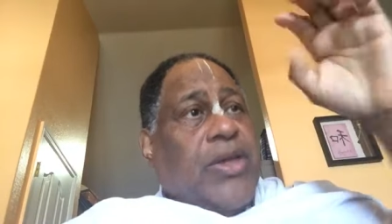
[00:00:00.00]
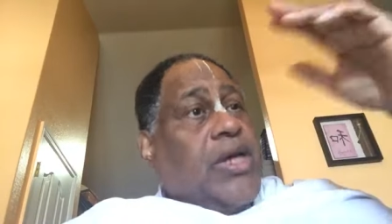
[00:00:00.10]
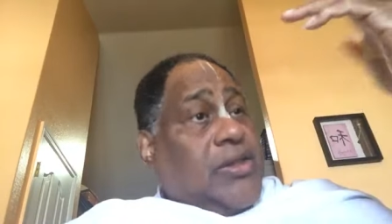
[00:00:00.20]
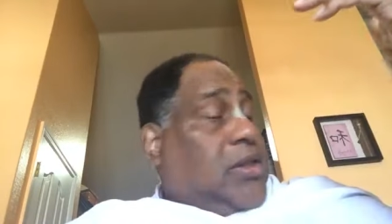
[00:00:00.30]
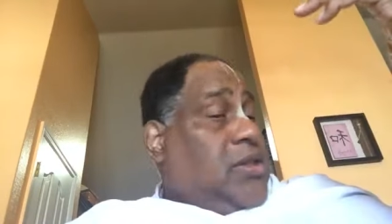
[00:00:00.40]

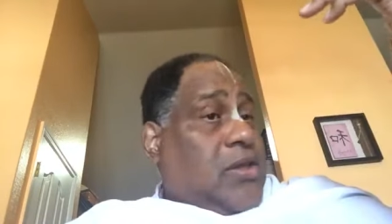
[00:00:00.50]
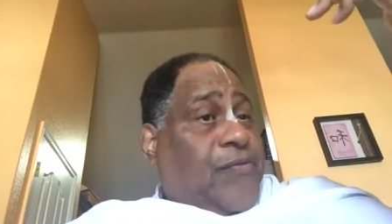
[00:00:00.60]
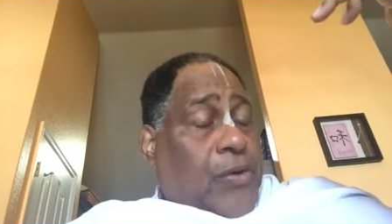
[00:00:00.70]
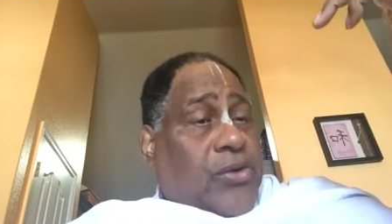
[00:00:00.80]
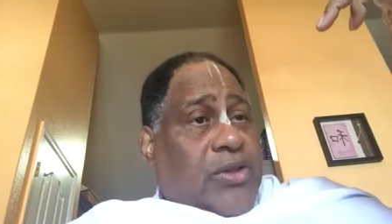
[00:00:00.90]
Because this is
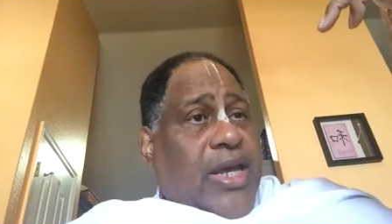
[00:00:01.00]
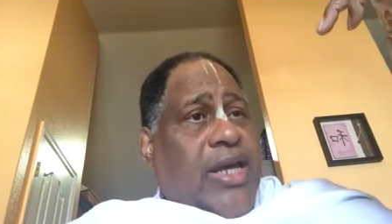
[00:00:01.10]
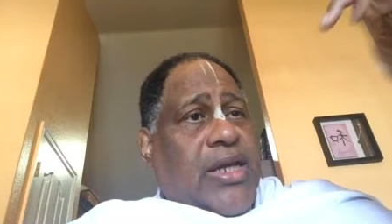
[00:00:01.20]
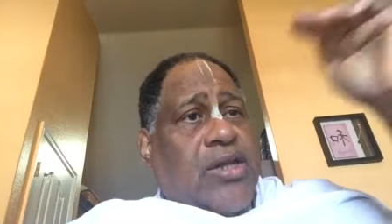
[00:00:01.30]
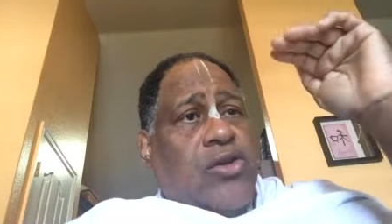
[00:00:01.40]
a first
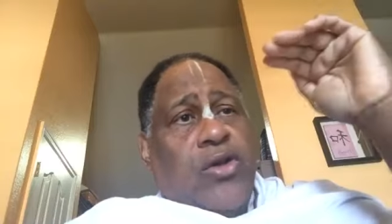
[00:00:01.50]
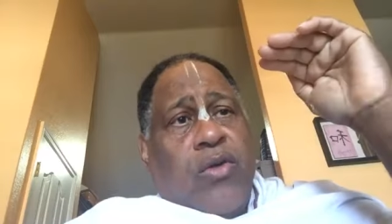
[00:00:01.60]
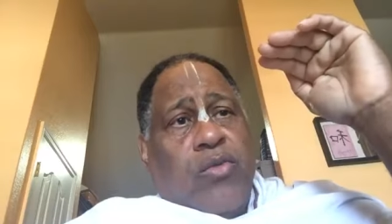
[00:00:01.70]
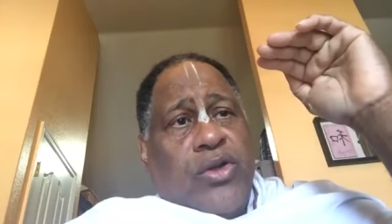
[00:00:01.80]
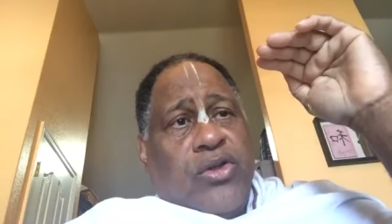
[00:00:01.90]
date and you
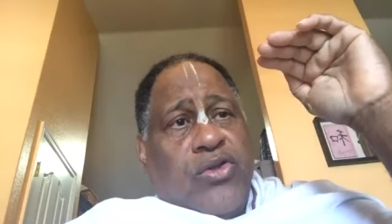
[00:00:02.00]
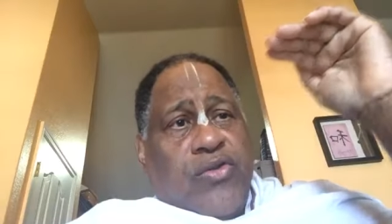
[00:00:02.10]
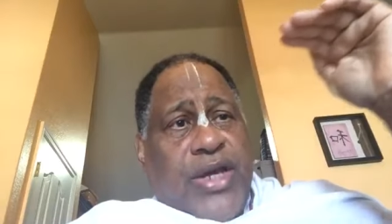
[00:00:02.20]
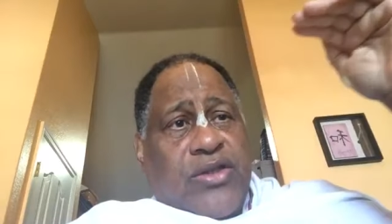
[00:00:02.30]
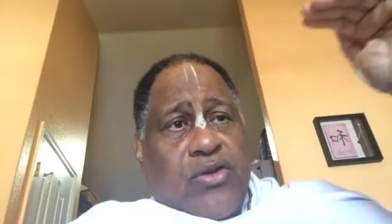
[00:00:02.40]
don't want to
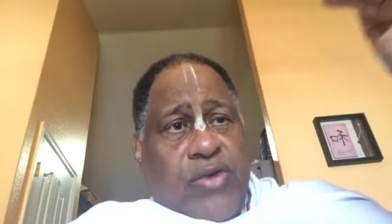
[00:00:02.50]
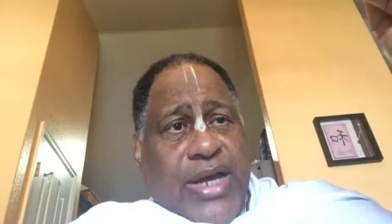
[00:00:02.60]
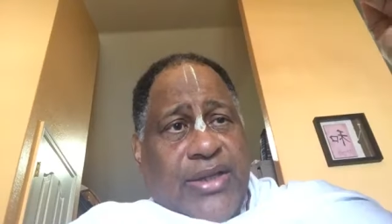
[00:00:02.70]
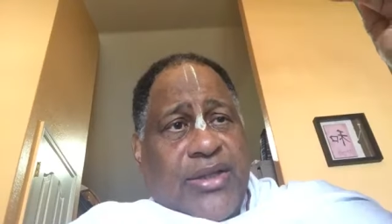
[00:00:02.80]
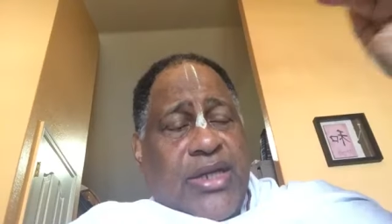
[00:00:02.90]

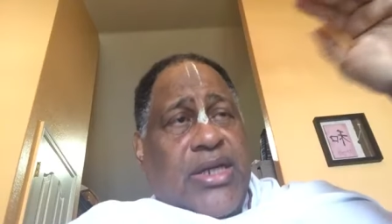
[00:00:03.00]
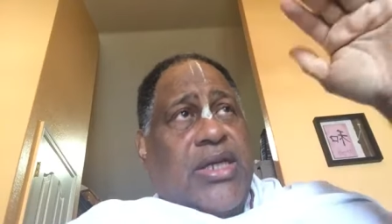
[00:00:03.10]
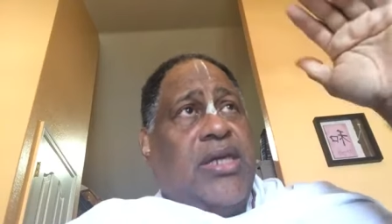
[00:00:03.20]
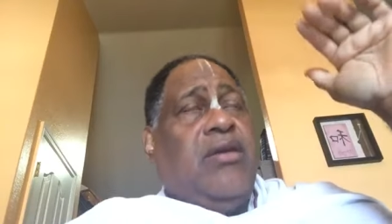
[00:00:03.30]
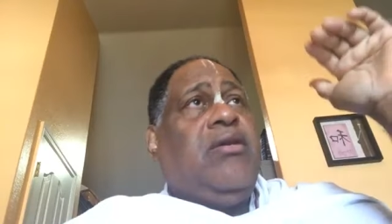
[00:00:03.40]
transgress
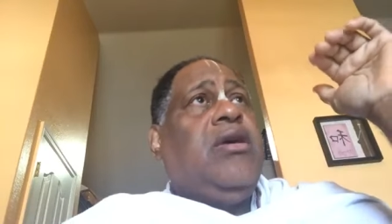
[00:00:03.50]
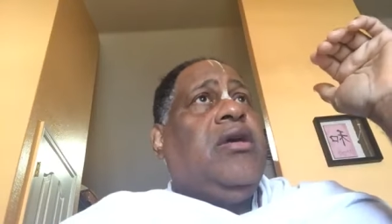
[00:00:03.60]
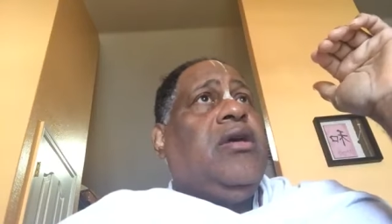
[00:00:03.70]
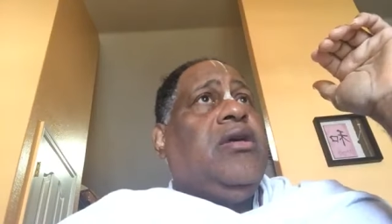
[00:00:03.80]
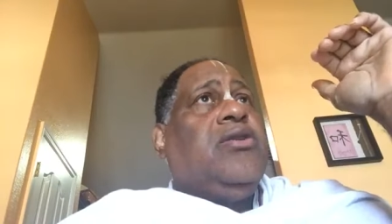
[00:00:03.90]
any
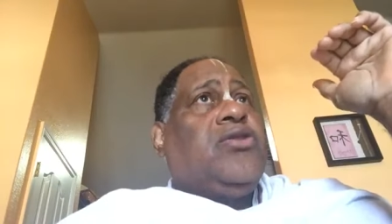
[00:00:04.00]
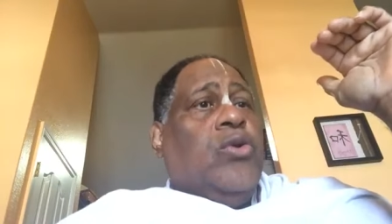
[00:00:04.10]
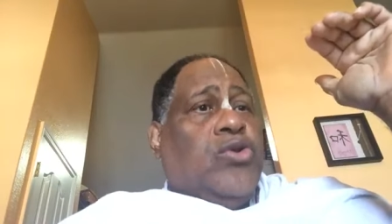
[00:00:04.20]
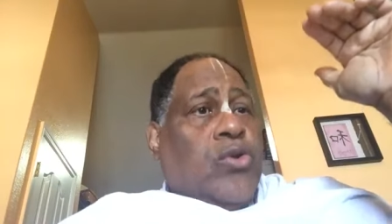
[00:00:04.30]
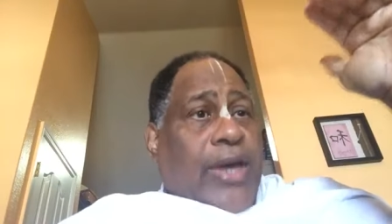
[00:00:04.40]

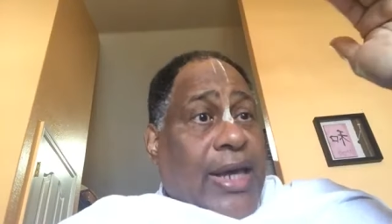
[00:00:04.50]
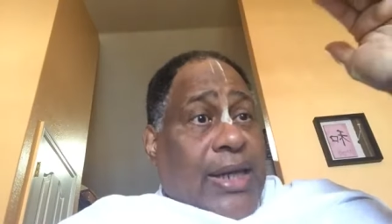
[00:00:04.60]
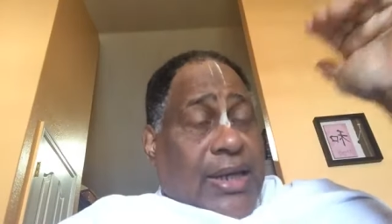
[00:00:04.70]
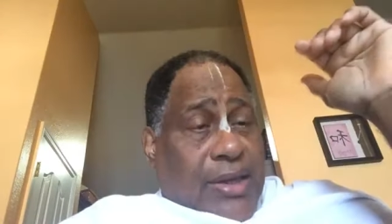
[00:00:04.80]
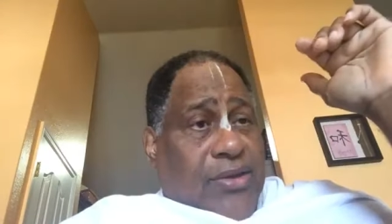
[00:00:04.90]
social
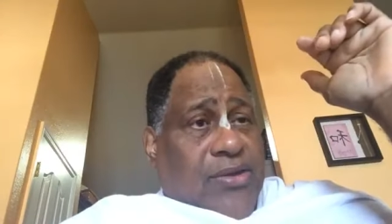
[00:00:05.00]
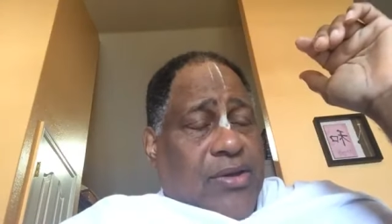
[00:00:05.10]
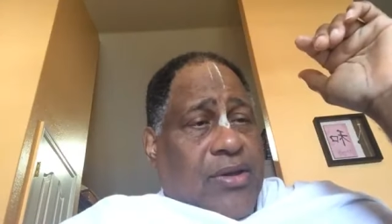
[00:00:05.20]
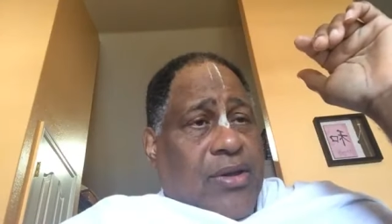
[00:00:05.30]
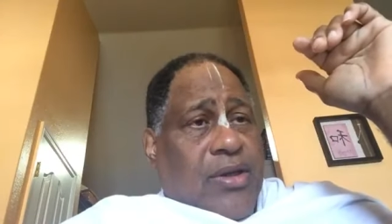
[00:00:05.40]
etiquette.
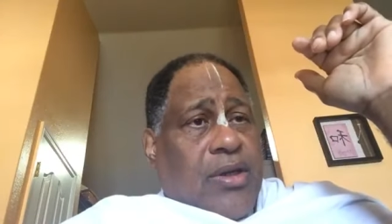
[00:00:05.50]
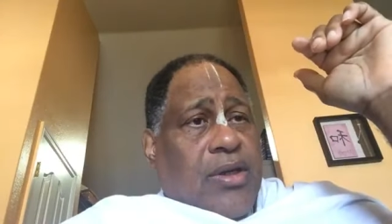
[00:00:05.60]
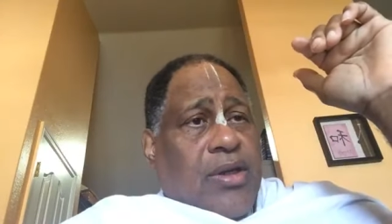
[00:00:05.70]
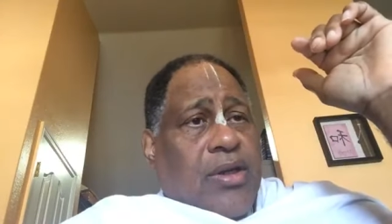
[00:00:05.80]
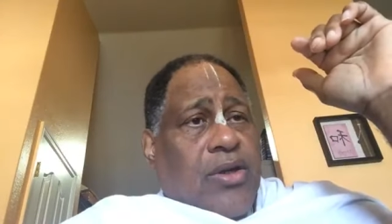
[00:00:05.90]

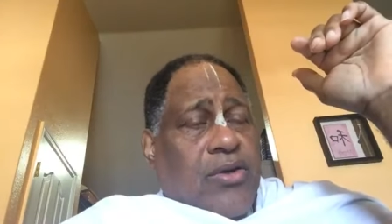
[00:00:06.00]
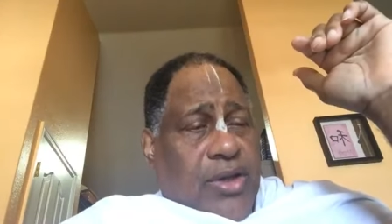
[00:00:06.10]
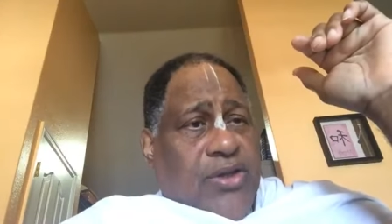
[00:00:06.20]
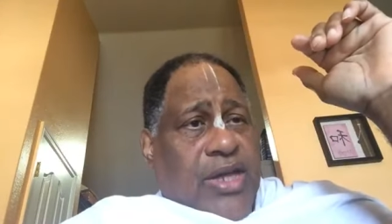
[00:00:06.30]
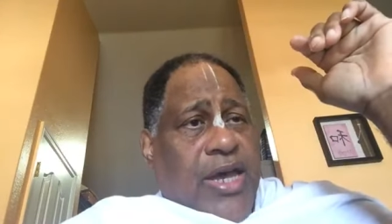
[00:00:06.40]

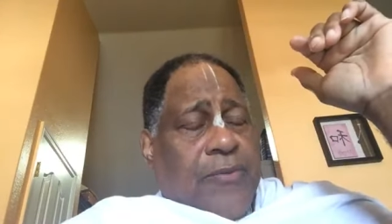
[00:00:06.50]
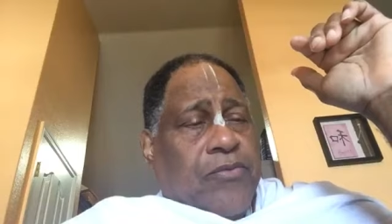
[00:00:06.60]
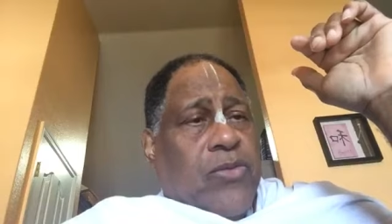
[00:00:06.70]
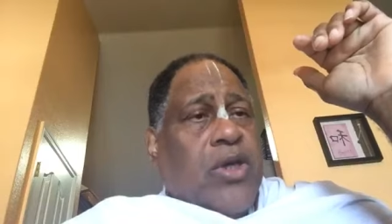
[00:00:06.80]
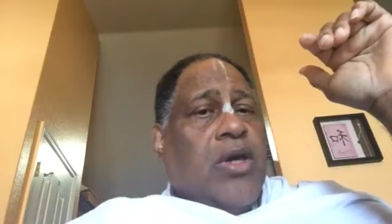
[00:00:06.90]
You
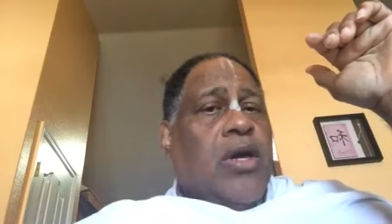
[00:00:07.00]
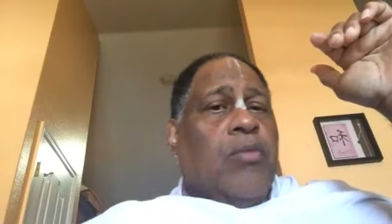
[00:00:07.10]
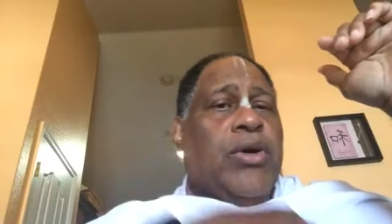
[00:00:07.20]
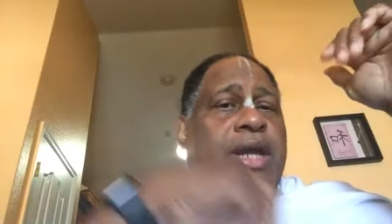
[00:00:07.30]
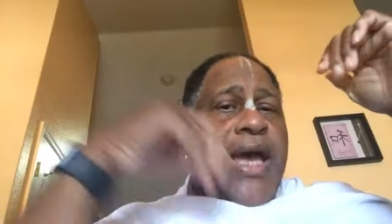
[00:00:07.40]
understand?
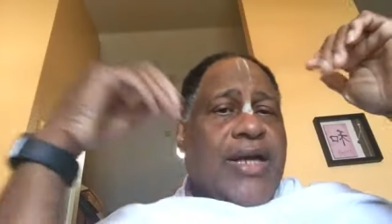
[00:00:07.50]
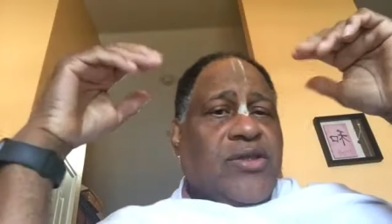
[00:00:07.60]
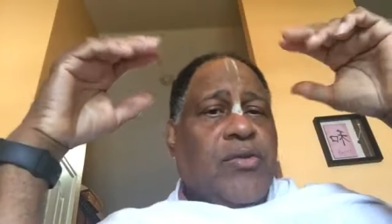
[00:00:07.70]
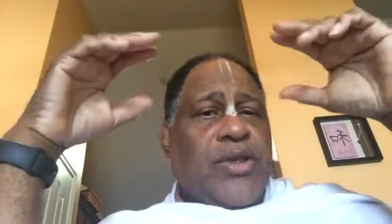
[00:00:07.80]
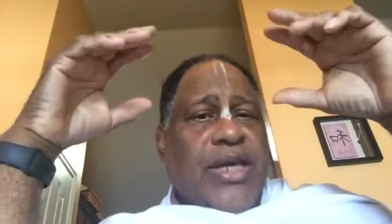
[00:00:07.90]
But
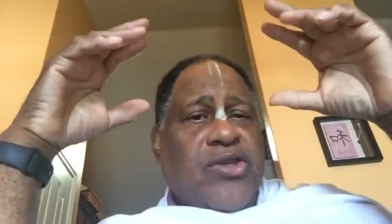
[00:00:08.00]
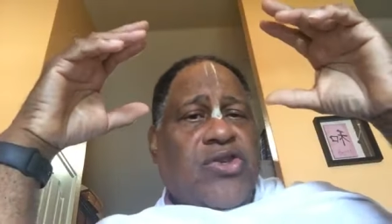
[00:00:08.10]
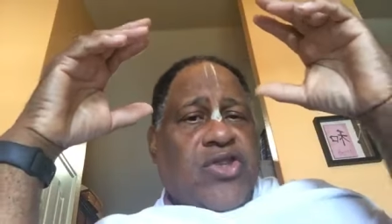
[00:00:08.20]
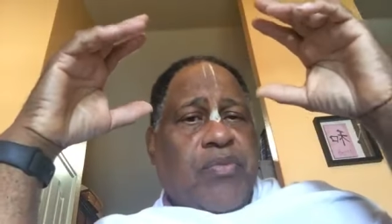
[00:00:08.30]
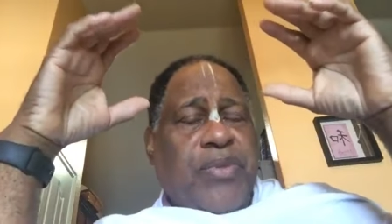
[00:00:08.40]
as the
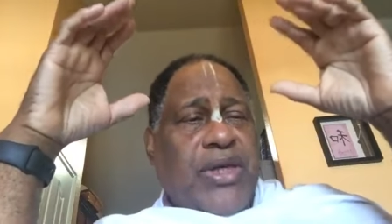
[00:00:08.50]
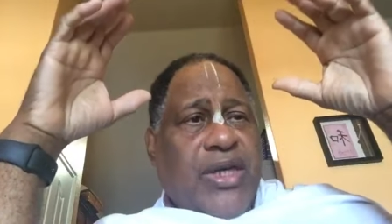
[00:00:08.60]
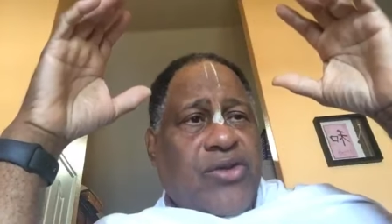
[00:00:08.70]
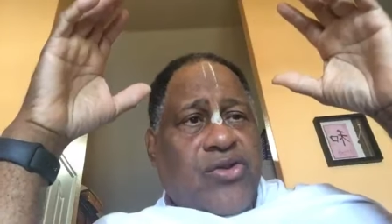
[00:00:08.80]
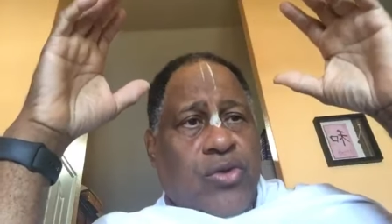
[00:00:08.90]
relationship
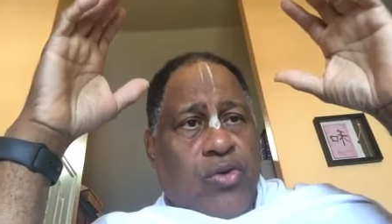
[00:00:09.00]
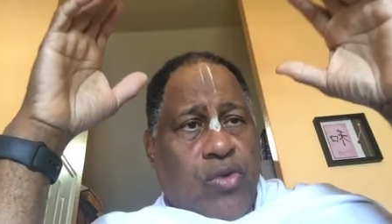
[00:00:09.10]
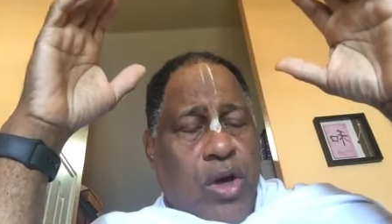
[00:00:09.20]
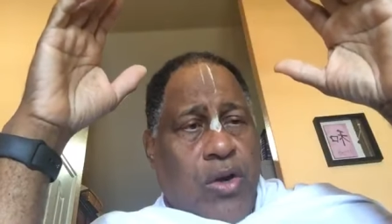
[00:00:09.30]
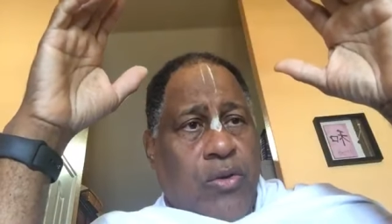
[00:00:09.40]
begins to
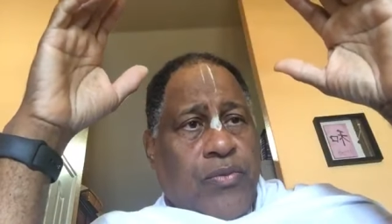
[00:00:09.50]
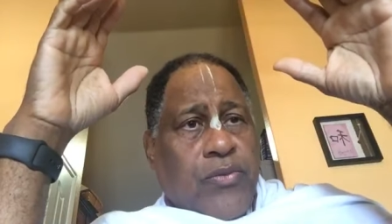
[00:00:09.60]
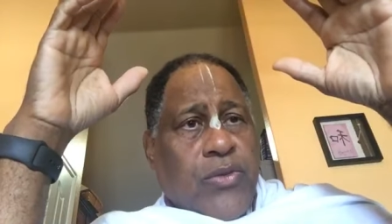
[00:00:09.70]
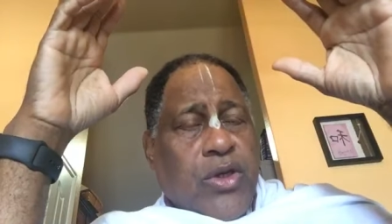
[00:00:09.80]
grow,